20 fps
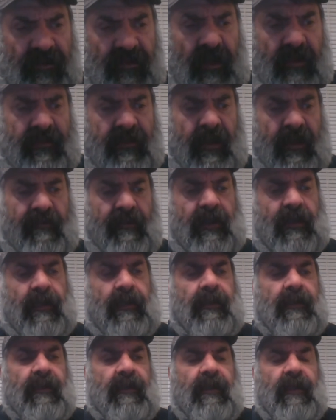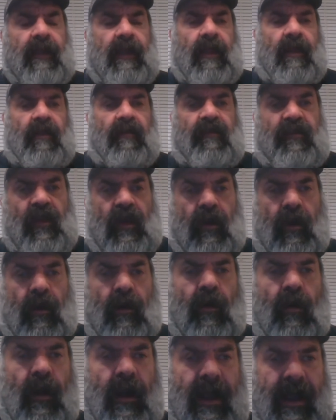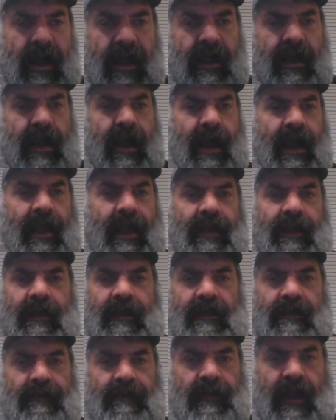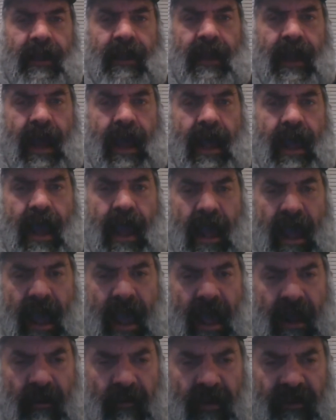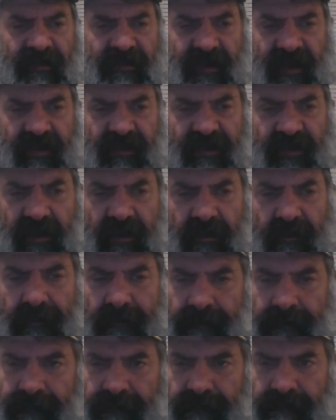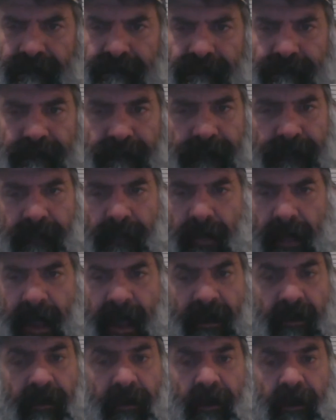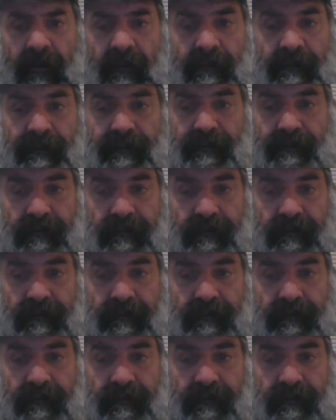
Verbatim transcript: a result of it. So I how do we fix it? I don't know.